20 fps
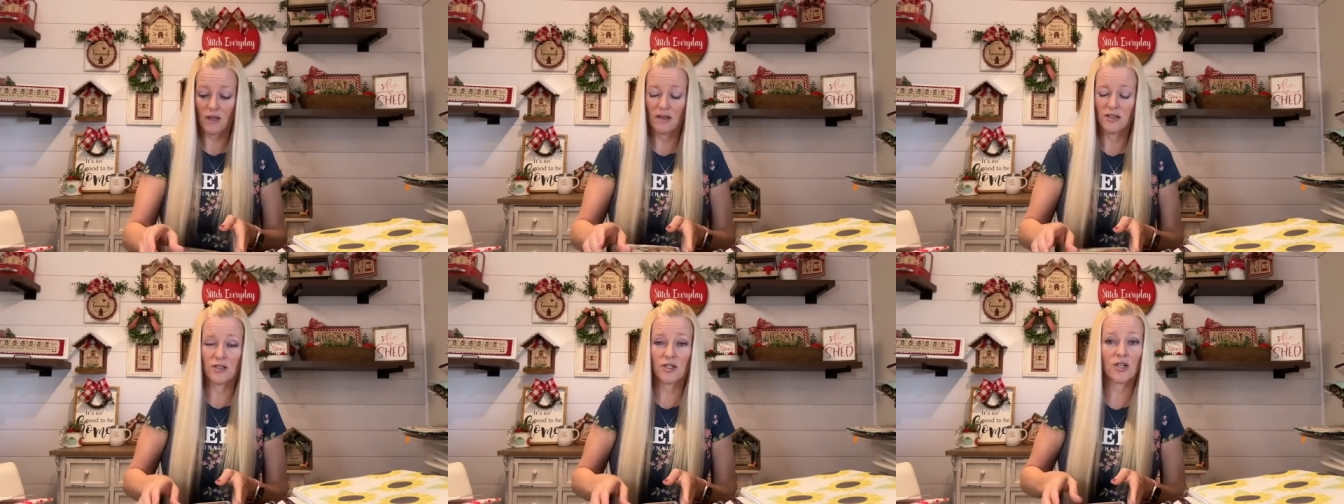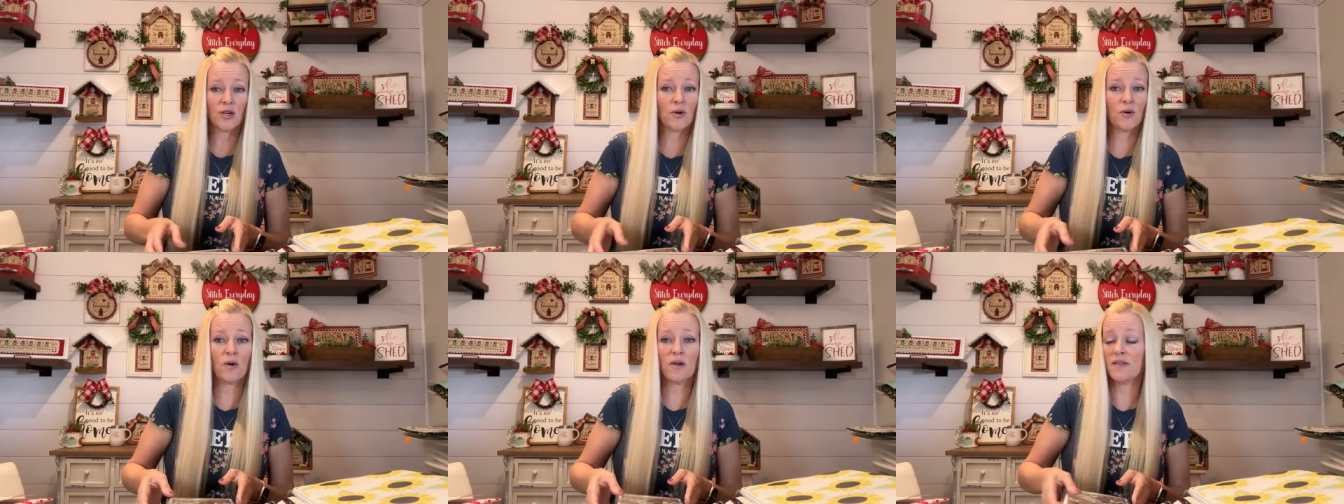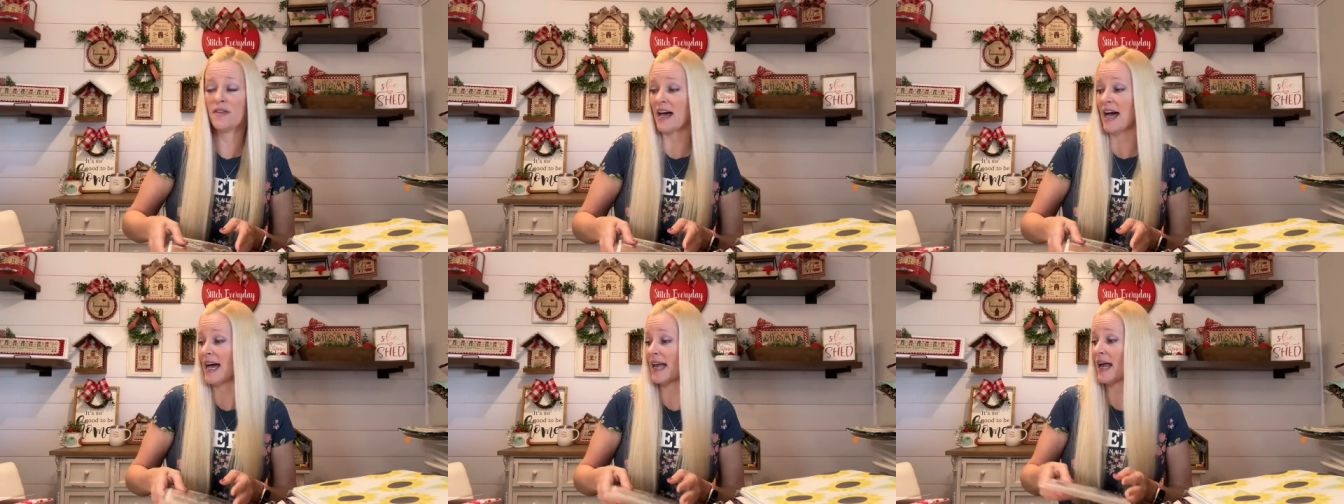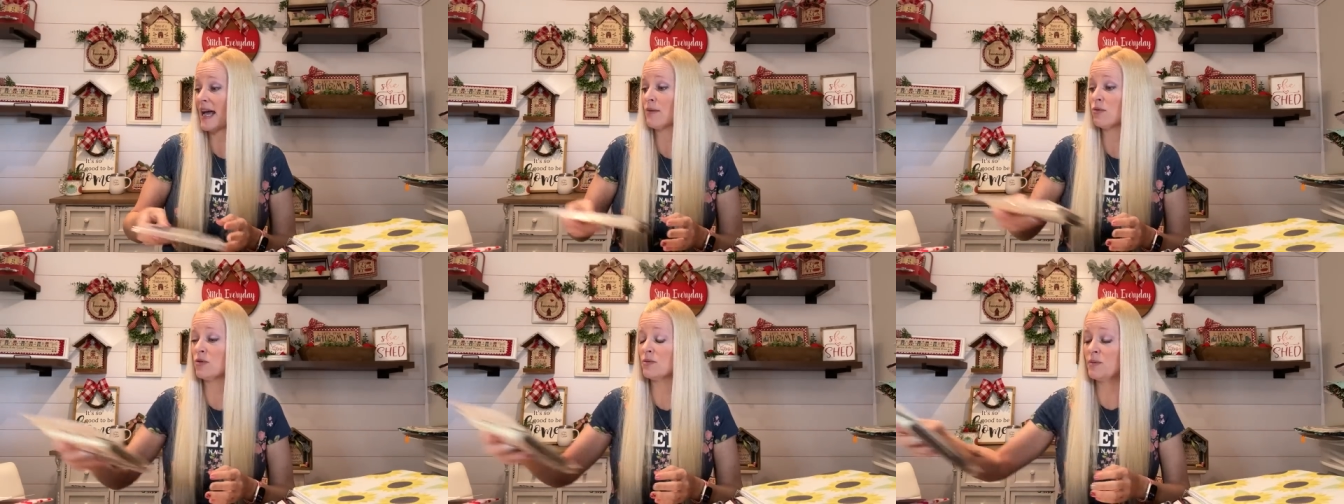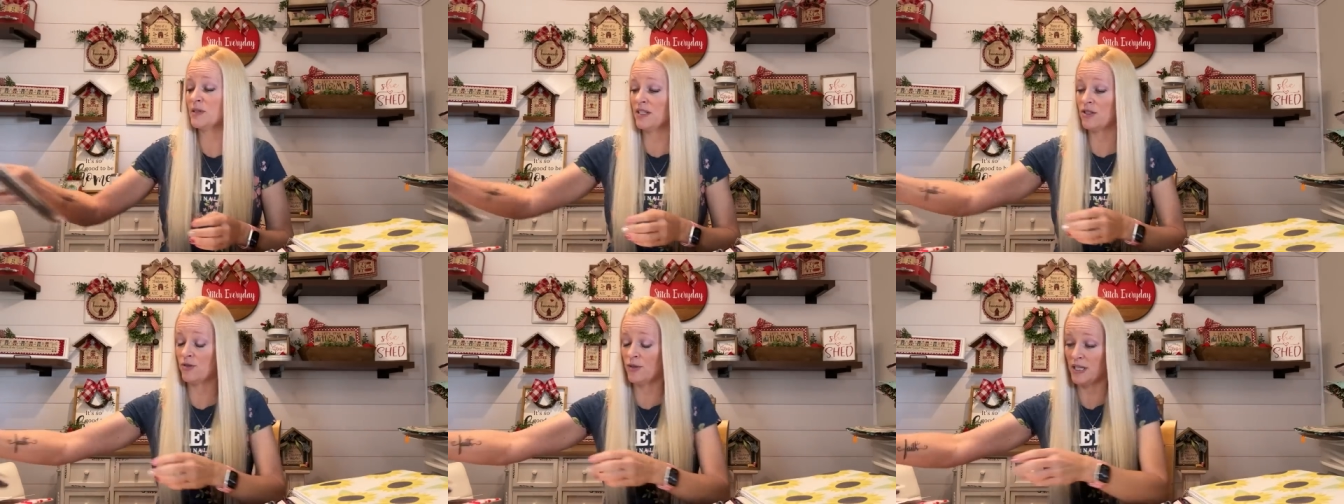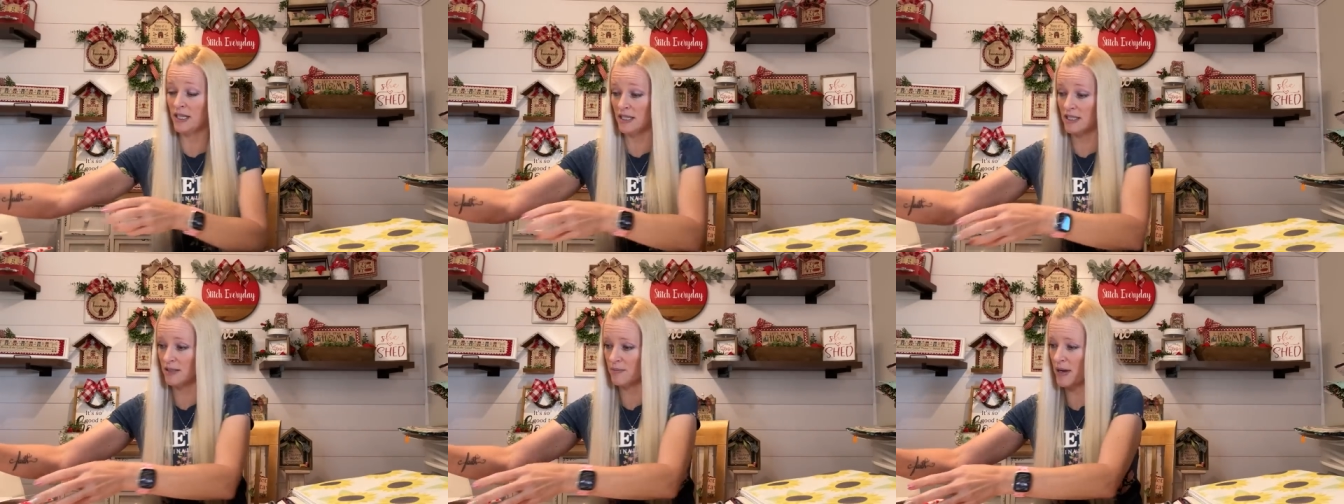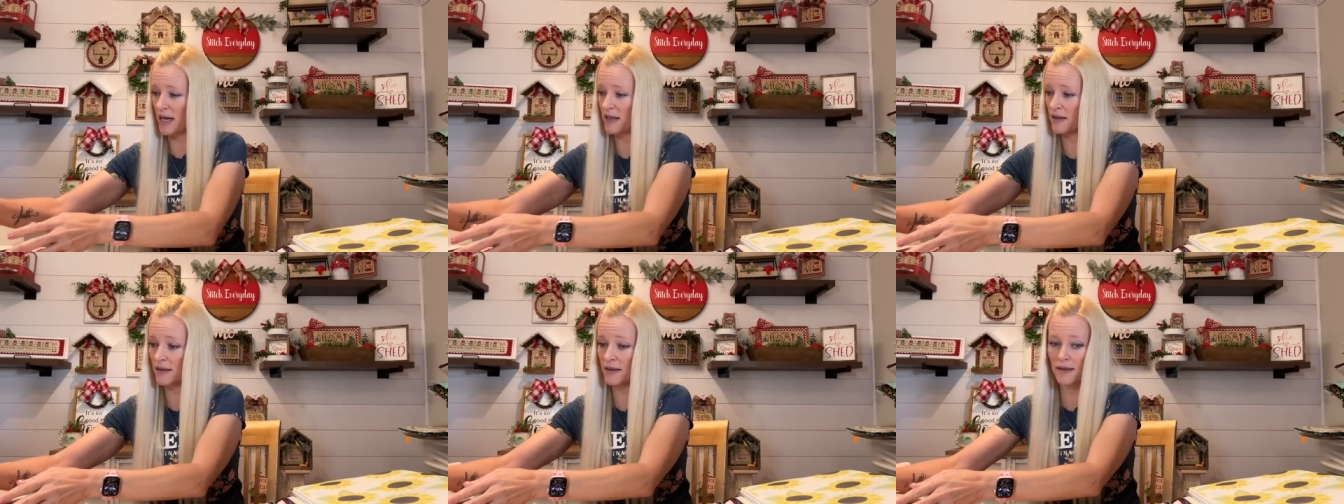So that I will be doing this
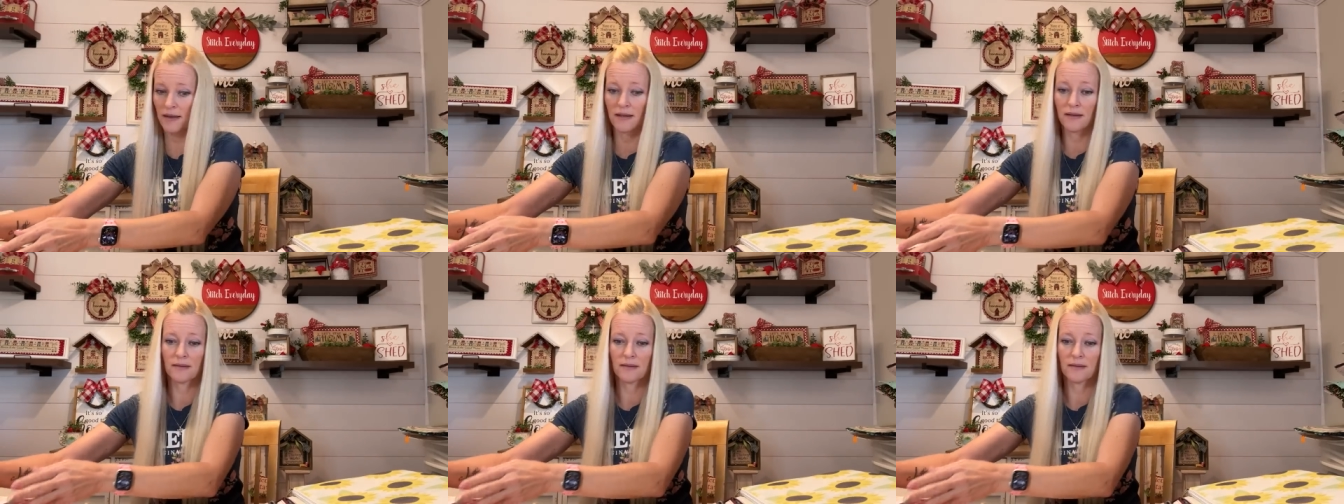month.